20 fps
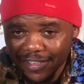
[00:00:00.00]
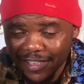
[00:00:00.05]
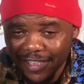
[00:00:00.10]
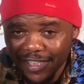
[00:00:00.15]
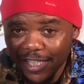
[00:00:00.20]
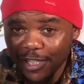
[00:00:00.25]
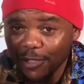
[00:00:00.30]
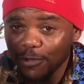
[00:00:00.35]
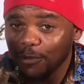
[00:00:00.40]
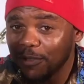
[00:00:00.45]

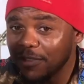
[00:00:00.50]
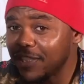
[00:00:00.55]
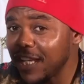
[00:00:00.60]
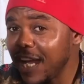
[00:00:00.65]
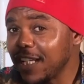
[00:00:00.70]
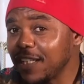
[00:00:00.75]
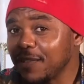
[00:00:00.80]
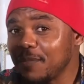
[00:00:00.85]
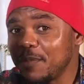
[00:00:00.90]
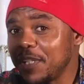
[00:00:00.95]
You will
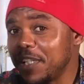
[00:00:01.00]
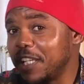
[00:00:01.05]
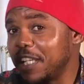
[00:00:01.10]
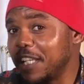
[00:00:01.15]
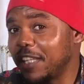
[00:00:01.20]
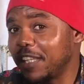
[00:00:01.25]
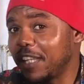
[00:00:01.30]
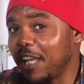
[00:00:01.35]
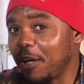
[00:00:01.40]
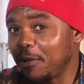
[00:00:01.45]
thank me
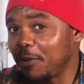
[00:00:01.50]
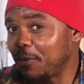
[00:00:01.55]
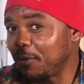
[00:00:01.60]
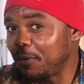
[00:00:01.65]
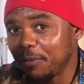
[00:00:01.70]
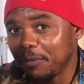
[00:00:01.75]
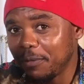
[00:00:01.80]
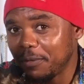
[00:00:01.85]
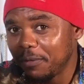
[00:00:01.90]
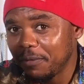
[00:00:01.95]
later. Oh.
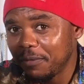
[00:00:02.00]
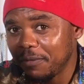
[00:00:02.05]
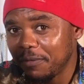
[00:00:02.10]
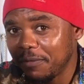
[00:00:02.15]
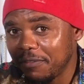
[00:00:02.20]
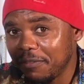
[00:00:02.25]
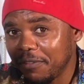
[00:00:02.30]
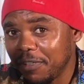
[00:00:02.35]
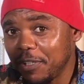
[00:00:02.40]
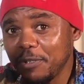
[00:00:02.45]

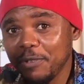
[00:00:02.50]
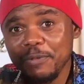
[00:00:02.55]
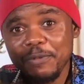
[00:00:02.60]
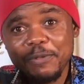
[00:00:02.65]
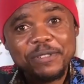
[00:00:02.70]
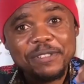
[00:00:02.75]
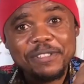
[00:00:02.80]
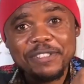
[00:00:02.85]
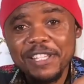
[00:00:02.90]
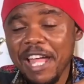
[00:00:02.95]
You
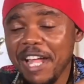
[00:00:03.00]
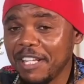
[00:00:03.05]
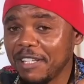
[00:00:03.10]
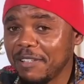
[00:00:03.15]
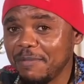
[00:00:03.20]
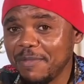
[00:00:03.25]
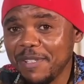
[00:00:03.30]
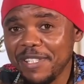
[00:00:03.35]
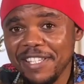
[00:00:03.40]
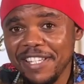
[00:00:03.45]
will thank
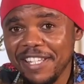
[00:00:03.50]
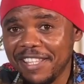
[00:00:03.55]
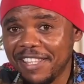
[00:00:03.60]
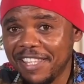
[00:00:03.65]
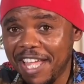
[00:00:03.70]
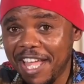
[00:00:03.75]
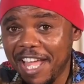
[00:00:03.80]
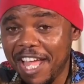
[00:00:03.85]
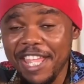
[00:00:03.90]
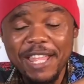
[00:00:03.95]
me later.
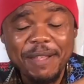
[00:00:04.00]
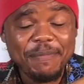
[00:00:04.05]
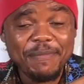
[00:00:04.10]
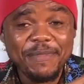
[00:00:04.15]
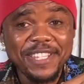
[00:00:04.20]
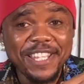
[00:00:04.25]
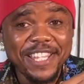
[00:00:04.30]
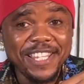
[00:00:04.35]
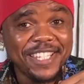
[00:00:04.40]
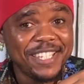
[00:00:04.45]
I am
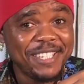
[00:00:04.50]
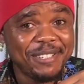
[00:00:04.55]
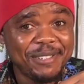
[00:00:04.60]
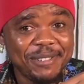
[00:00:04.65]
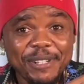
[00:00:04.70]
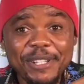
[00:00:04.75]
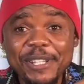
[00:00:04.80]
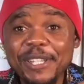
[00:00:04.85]
telling you.